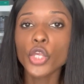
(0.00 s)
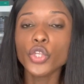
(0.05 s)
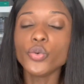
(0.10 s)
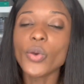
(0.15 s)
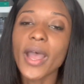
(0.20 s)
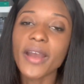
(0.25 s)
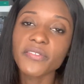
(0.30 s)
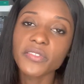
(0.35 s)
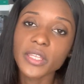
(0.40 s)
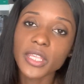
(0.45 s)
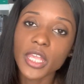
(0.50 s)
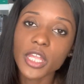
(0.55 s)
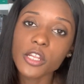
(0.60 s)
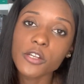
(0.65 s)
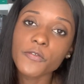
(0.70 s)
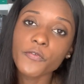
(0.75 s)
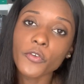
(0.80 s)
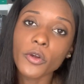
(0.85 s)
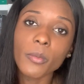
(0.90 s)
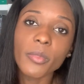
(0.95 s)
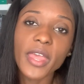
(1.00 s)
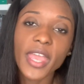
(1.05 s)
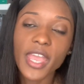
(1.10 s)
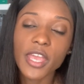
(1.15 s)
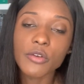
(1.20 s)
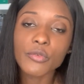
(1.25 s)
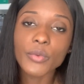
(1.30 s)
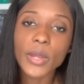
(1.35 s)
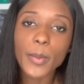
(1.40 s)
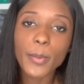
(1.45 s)
You have to get it from the
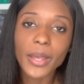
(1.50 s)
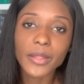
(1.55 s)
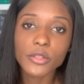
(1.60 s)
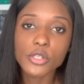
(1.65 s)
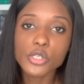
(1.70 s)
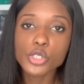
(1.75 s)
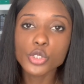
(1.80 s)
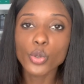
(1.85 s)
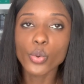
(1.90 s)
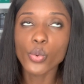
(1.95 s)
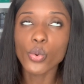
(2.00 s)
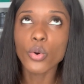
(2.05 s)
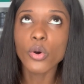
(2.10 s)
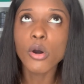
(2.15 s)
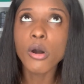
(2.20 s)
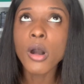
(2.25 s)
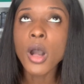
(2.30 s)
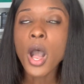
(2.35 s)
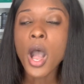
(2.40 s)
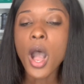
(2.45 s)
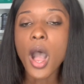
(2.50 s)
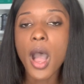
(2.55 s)
head rep at the school.